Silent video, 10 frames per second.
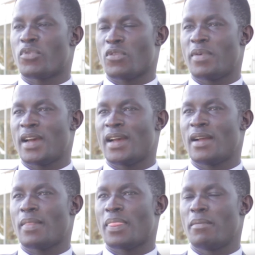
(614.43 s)

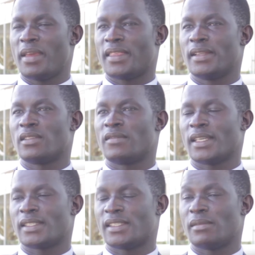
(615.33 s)
proper methods of
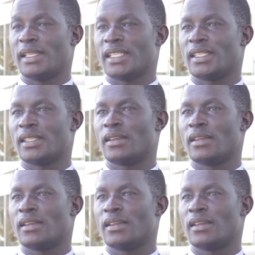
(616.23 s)
accessibility.